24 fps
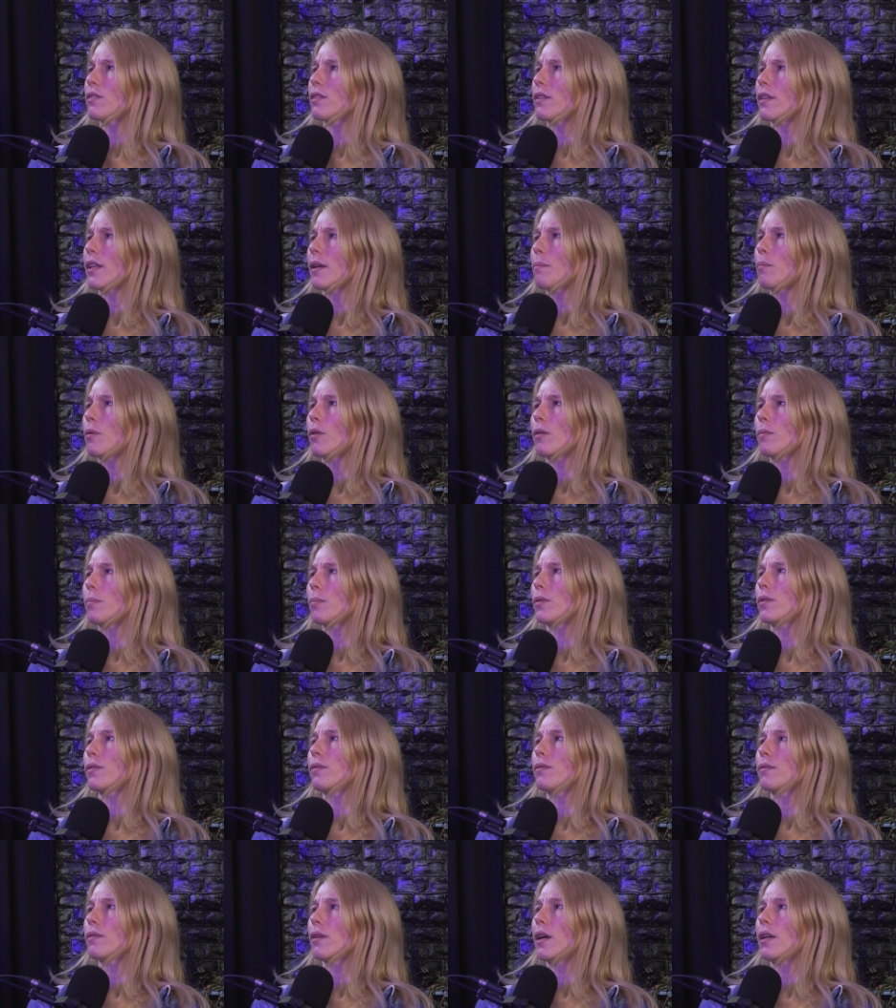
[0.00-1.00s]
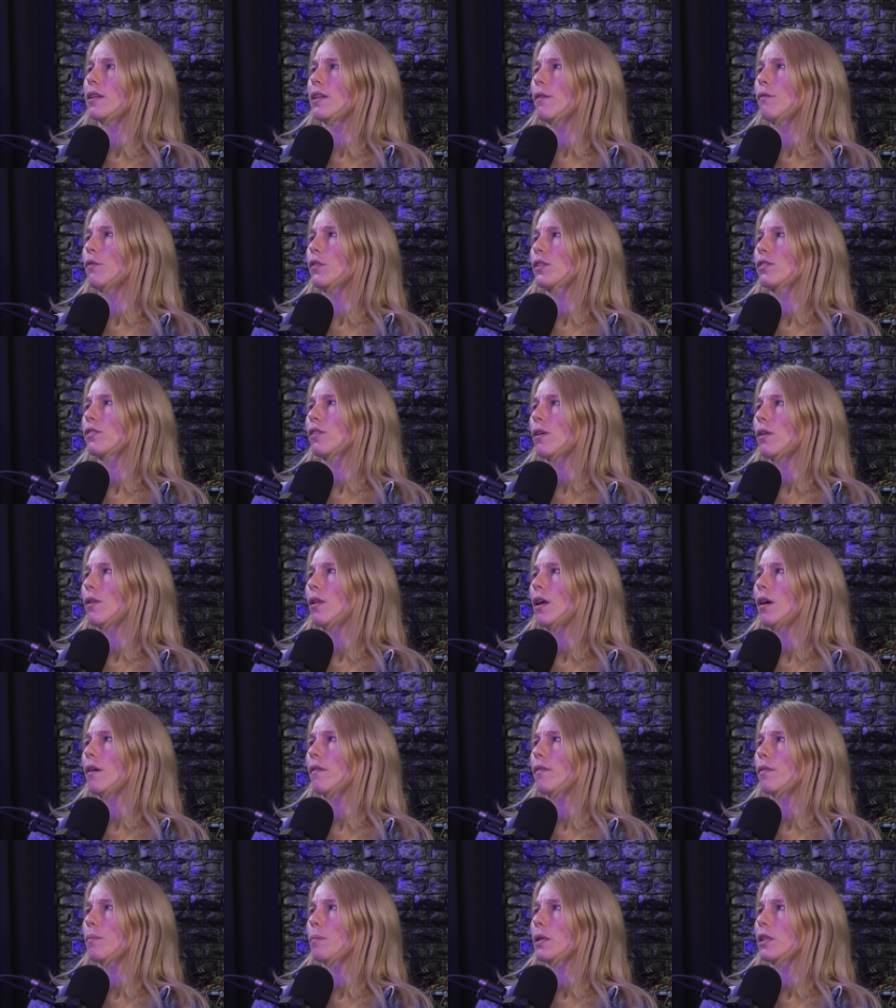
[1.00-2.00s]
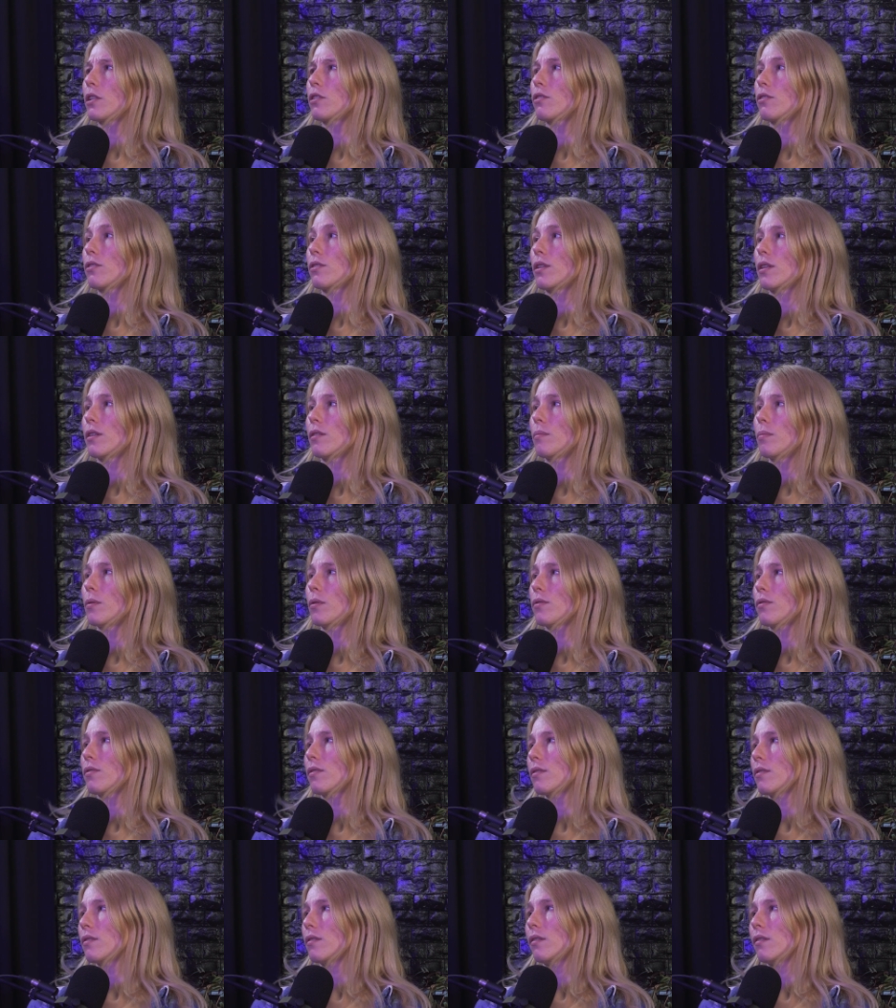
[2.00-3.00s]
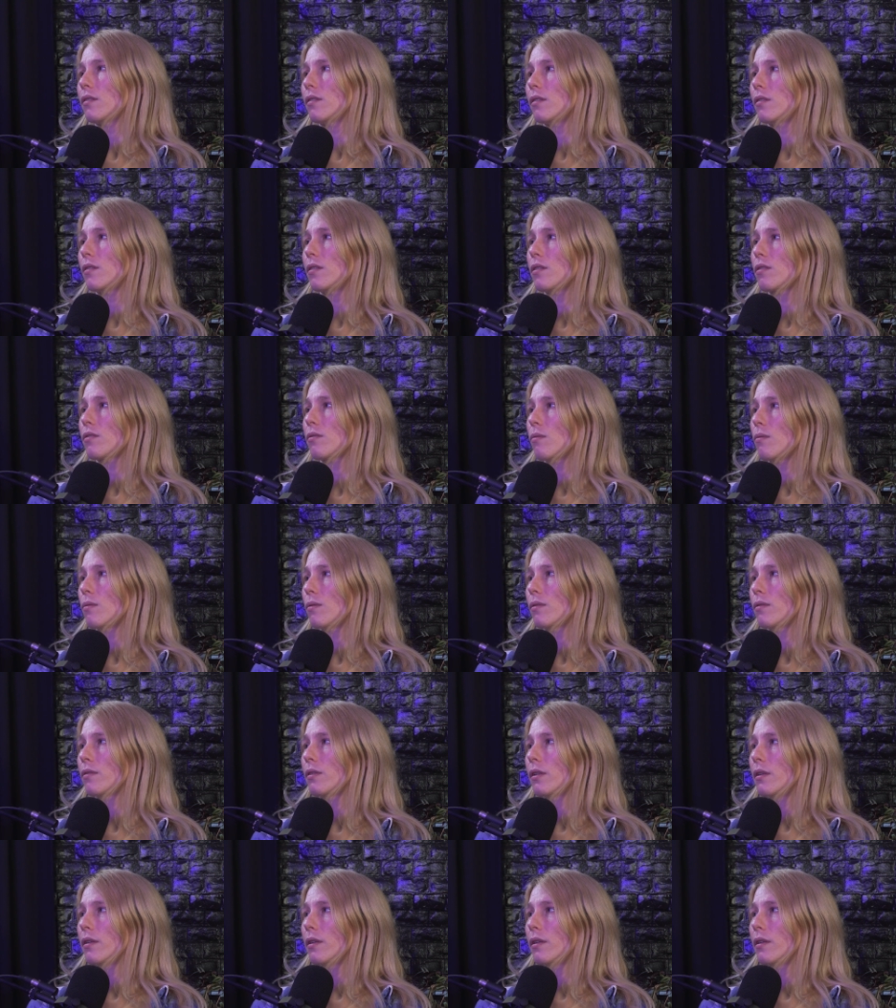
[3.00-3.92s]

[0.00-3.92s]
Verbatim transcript: see that part, but I definitely saw a lot of the pictures that you posted in the Discord.